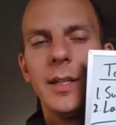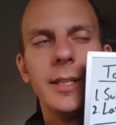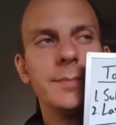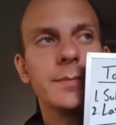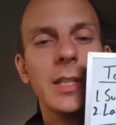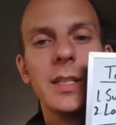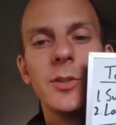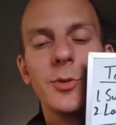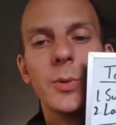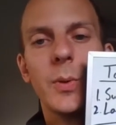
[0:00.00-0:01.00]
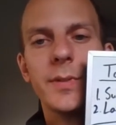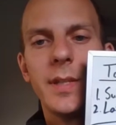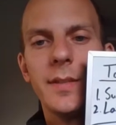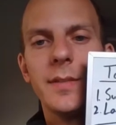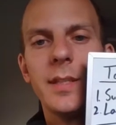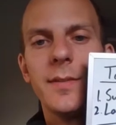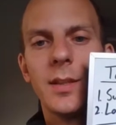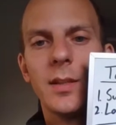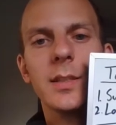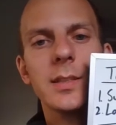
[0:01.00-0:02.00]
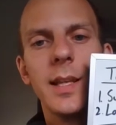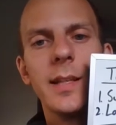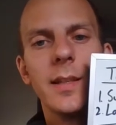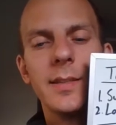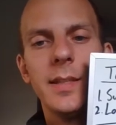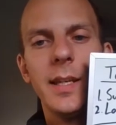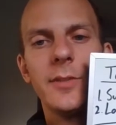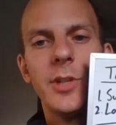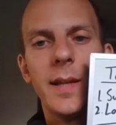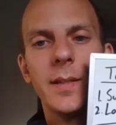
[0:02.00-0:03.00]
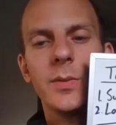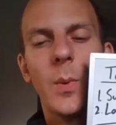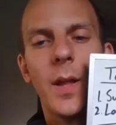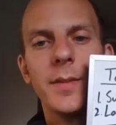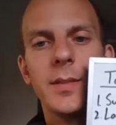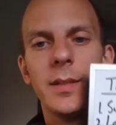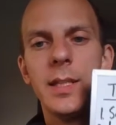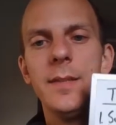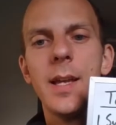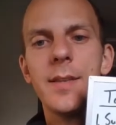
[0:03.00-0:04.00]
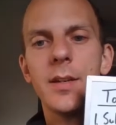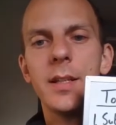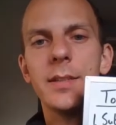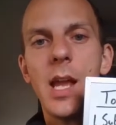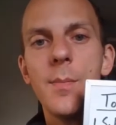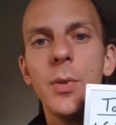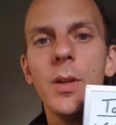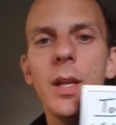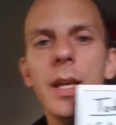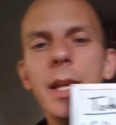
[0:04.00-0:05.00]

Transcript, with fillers: um, control sentence even looks like. Let's take Janice wants to leave as our example.